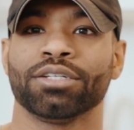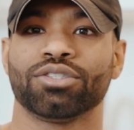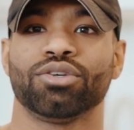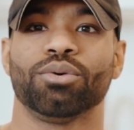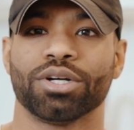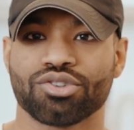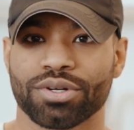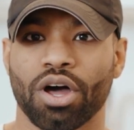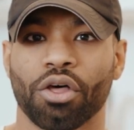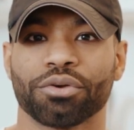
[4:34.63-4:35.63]

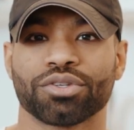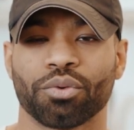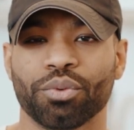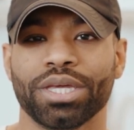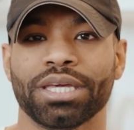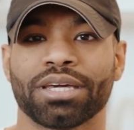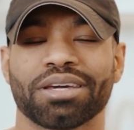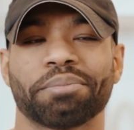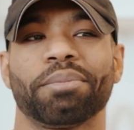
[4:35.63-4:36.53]
$200 a week,